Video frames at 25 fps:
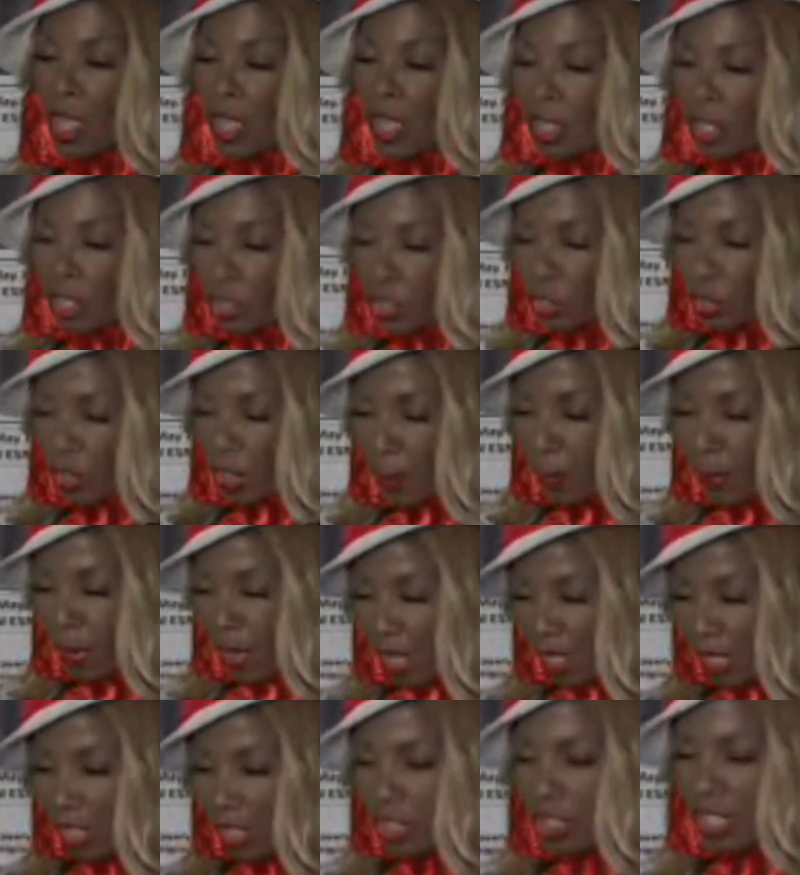So comparing
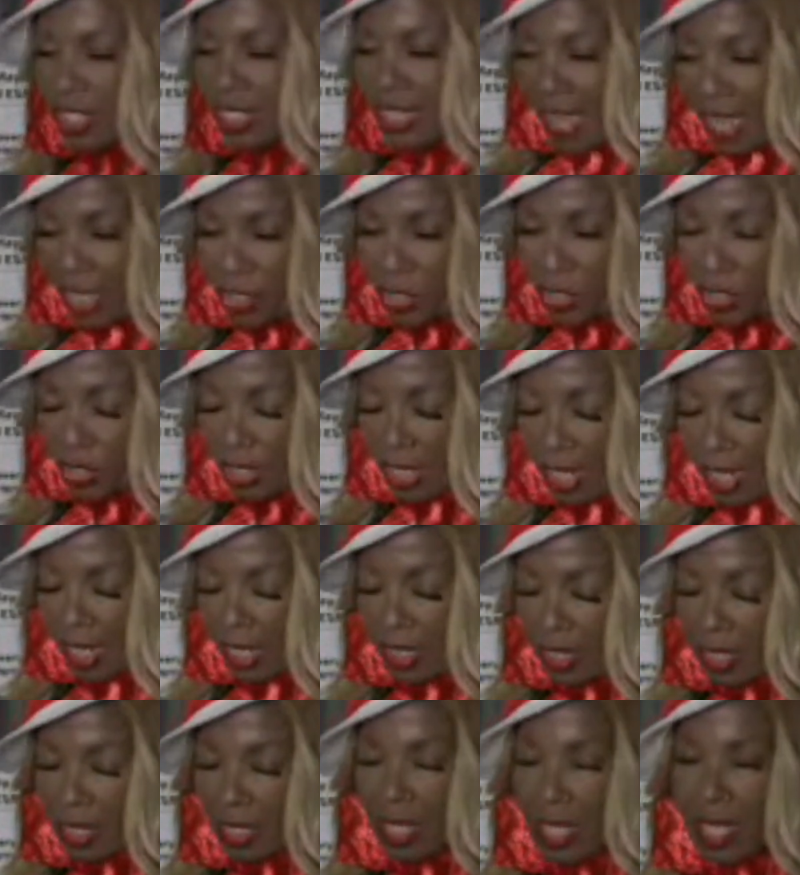it to
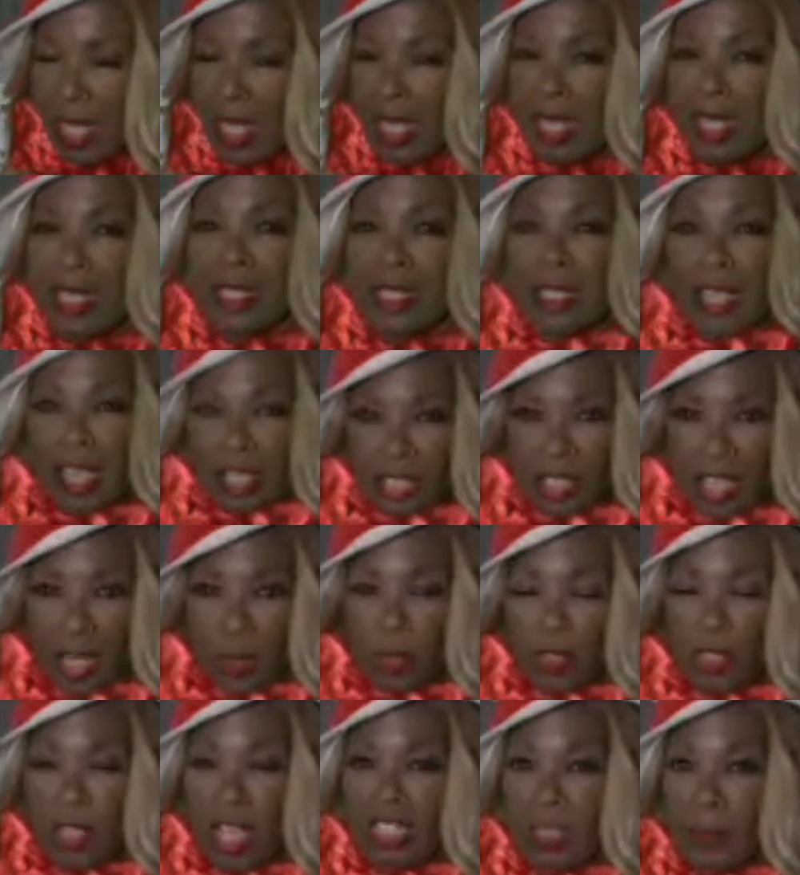yesterday we
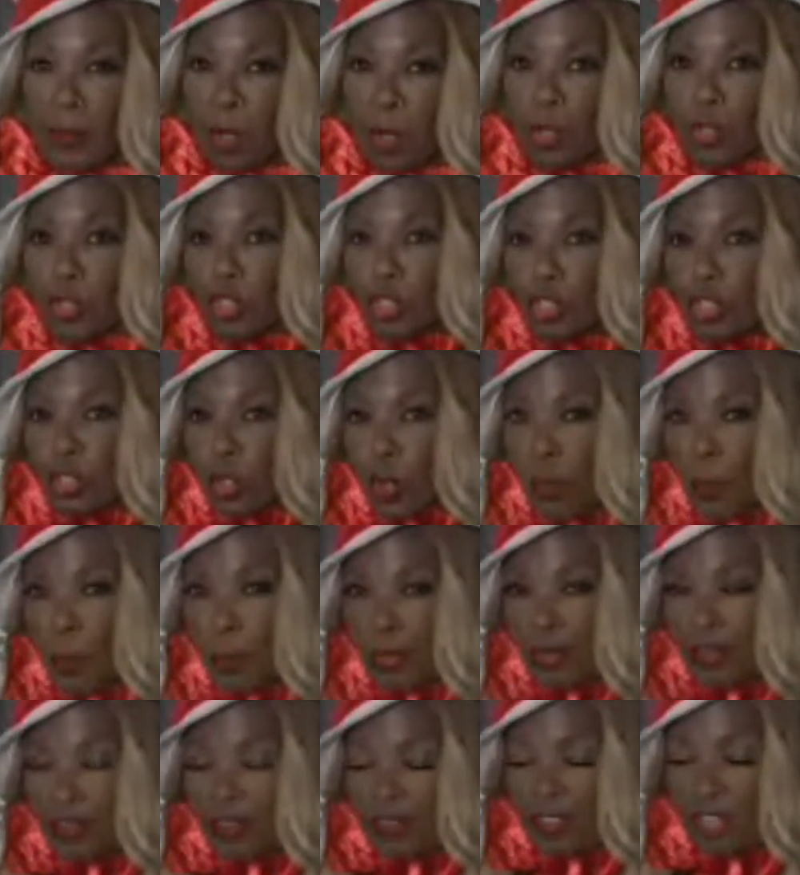talked about
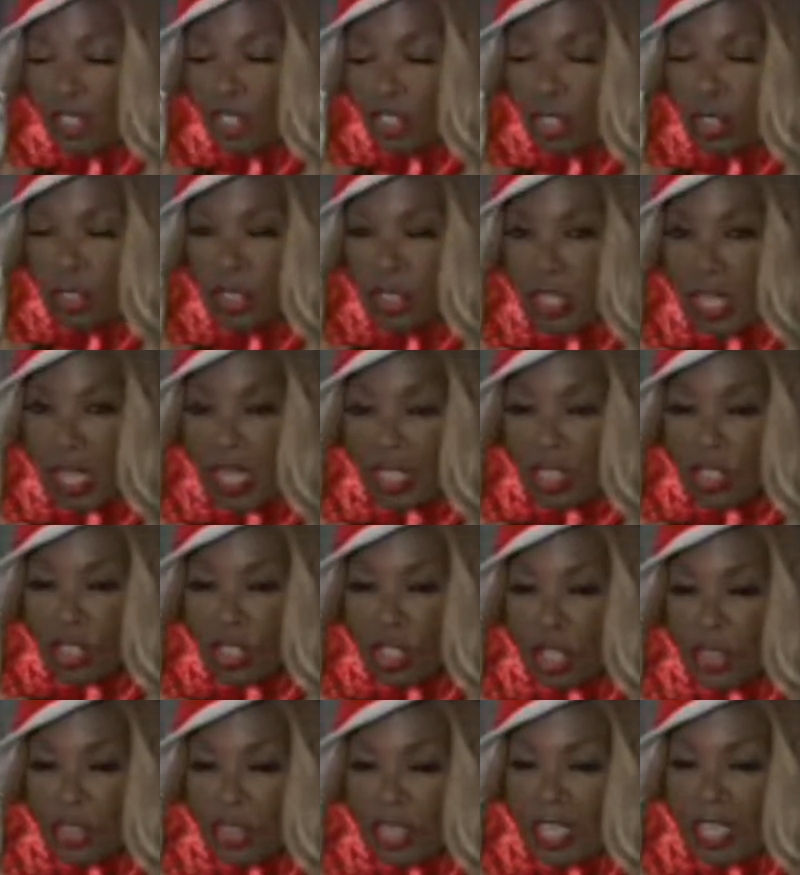superficial touch,
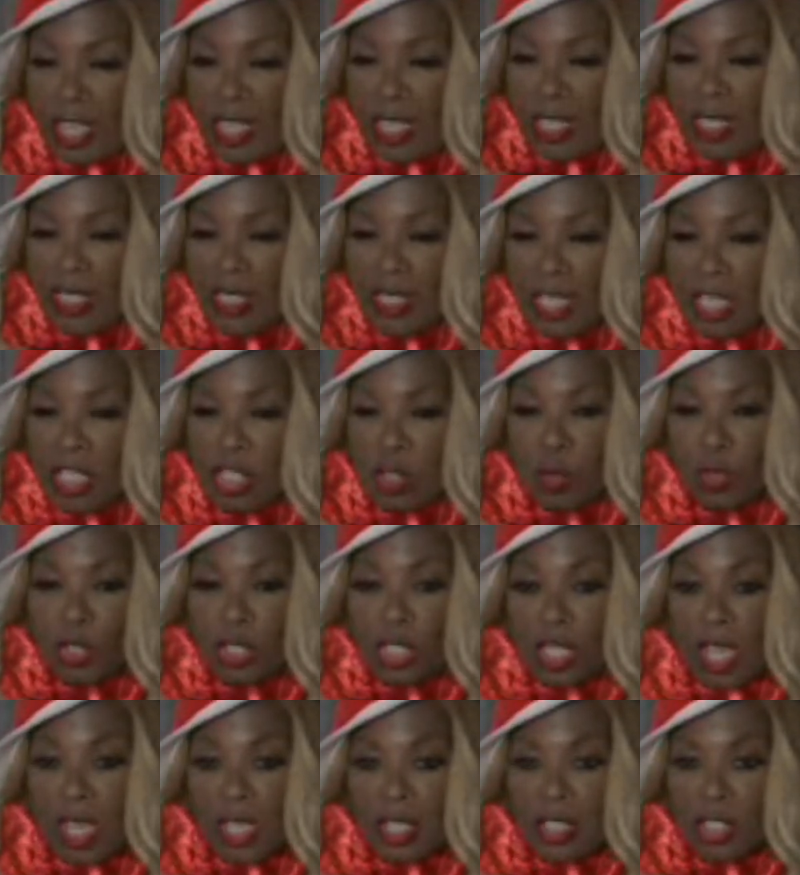things that you
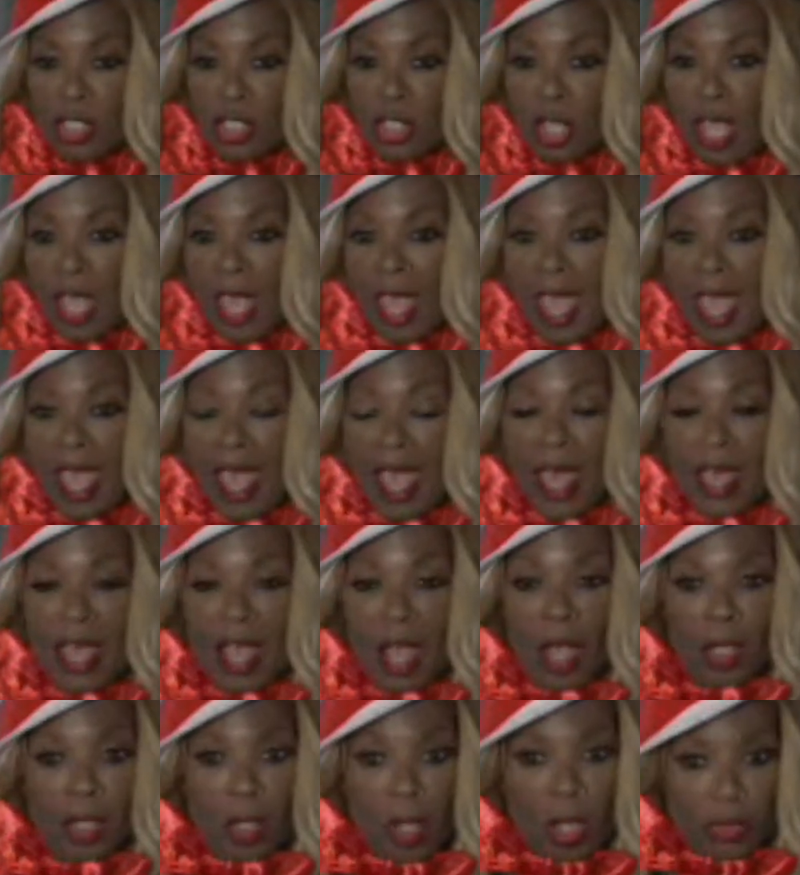touch
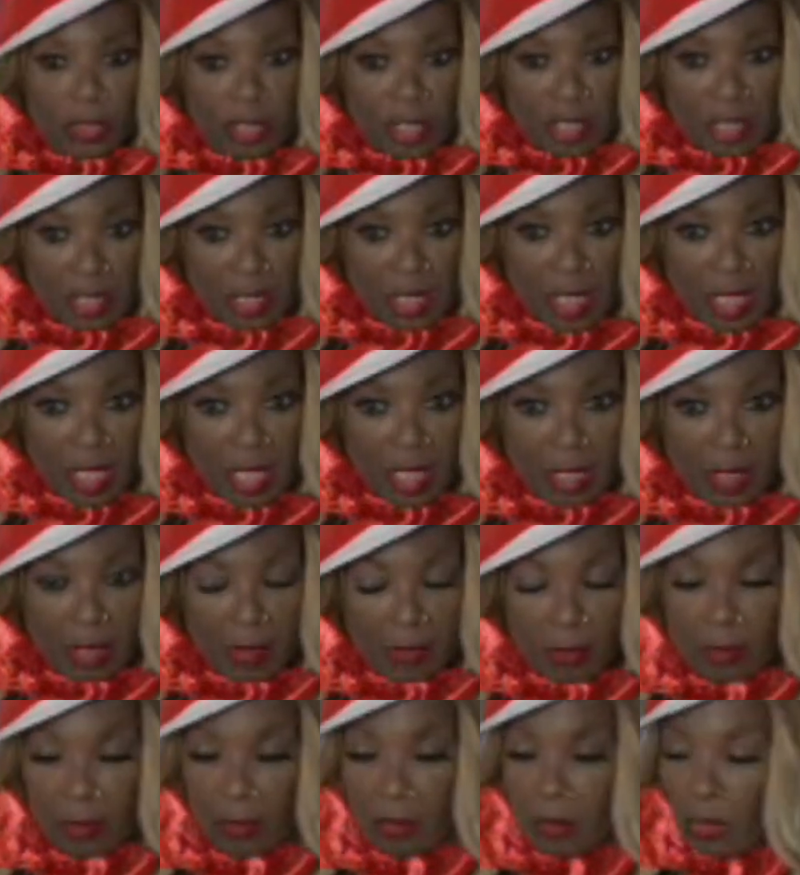on the skin,
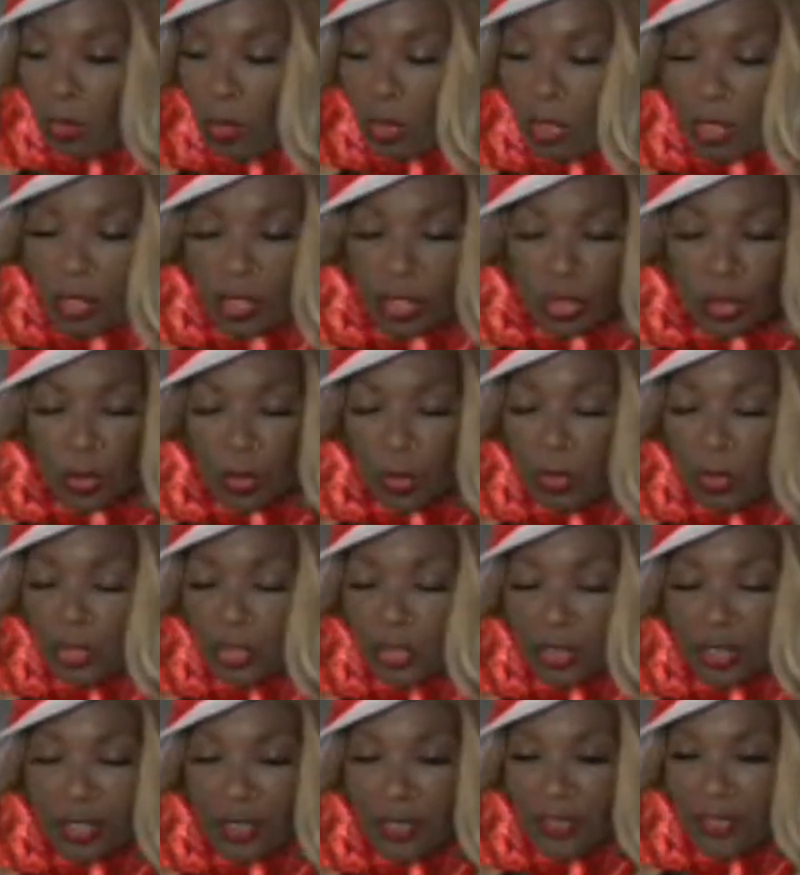whether tools or
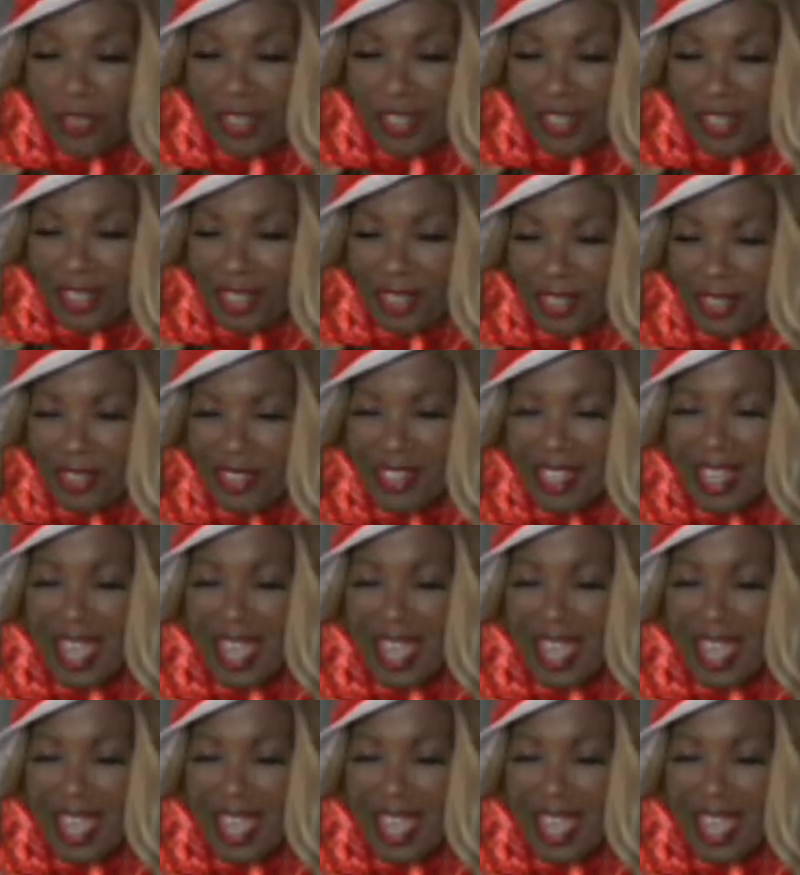your fingers,